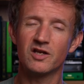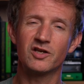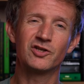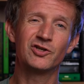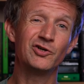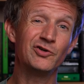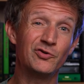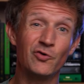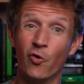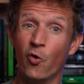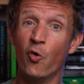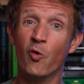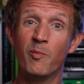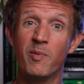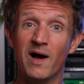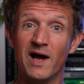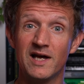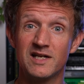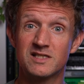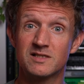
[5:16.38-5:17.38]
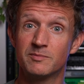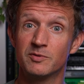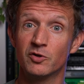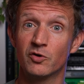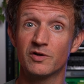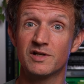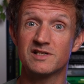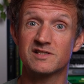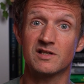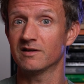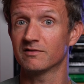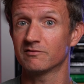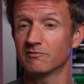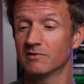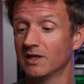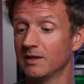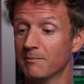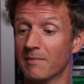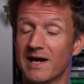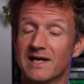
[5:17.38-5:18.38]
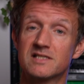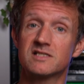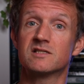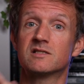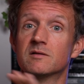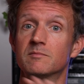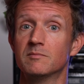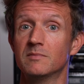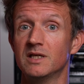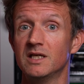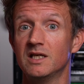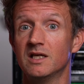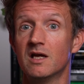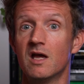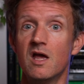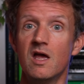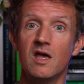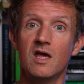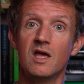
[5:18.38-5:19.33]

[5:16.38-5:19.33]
Good or bad, to be honest, doesn't really matter to me.